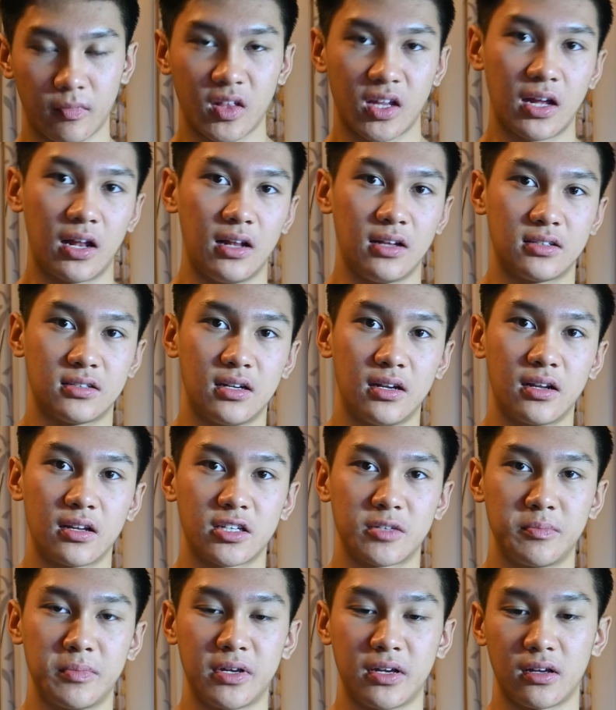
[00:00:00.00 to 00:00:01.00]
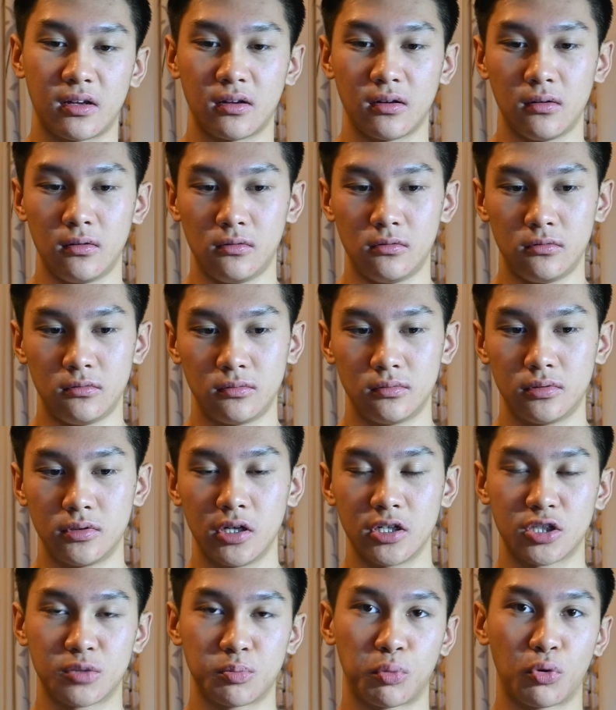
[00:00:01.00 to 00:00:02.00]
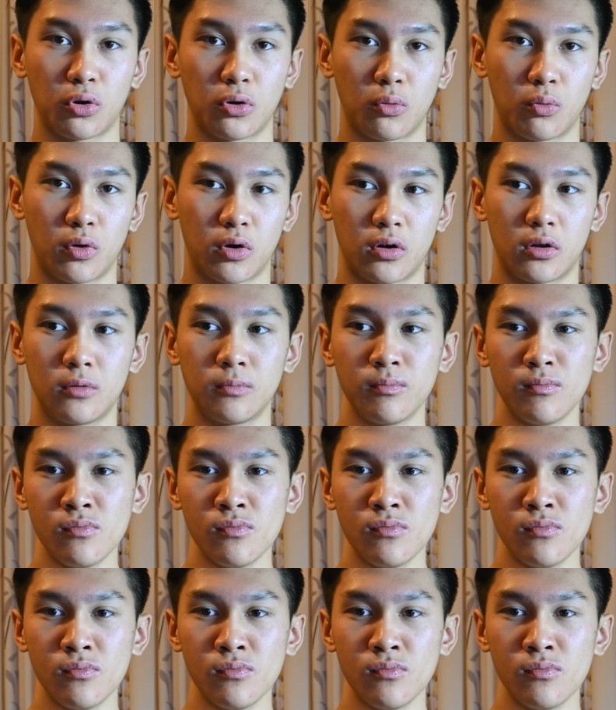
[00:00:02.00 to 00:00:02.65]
Calisthenics being a sport where